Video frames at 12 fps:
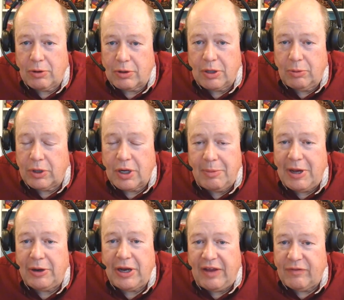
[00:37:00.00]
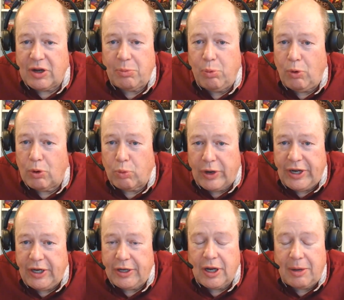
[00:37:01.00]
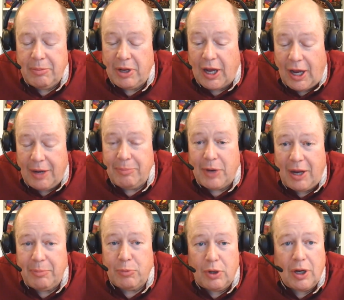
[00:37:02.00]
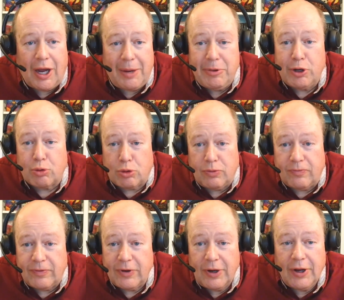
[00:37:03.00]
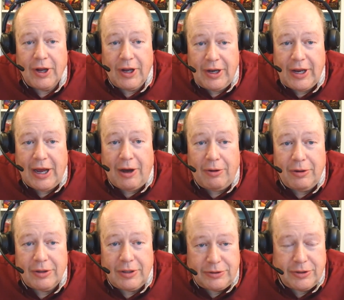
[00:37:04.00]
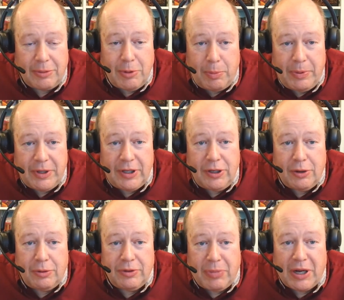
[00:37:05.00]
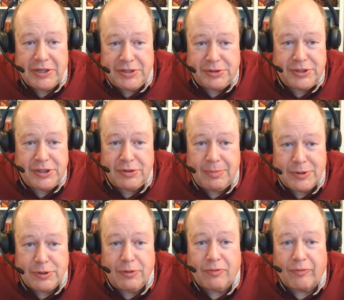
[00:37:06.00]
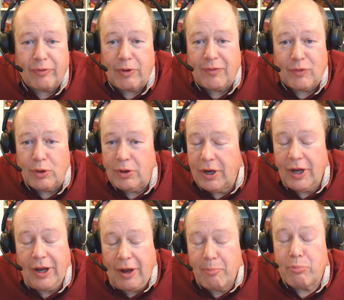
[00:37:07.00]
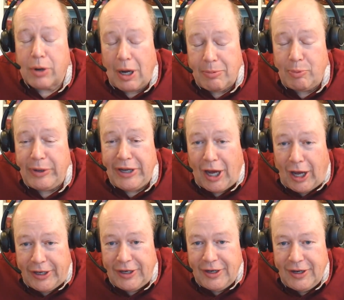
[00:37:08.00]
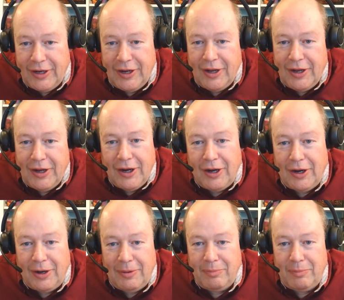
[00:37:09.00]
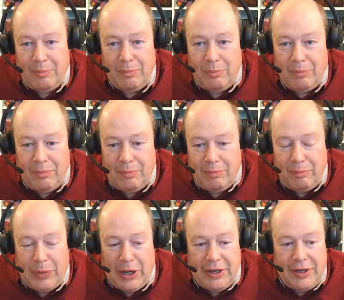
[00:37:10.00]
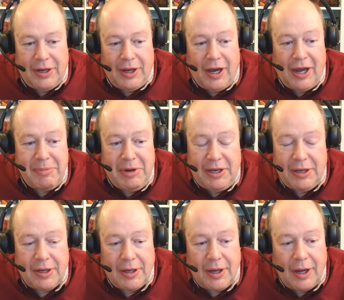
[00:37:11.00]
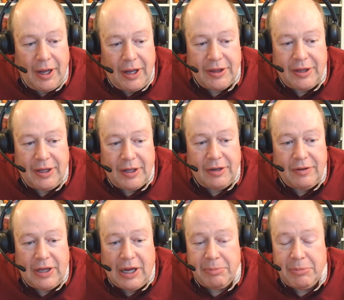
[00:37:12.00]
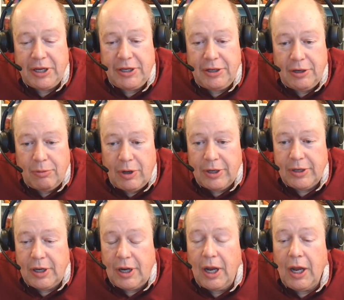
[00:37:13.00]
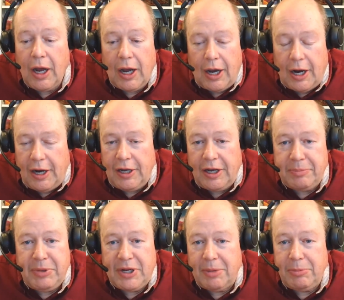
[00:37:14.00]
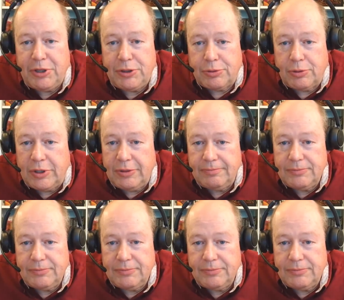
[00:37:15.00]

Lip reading: out. I have a couple more ready. I'm like, I'm in a groove now. So I'm hoping that, imposter syndrome is over forever. Probably not. Um, but I mean, at the end of the day, I'm like, you know what? I like becoming a druid.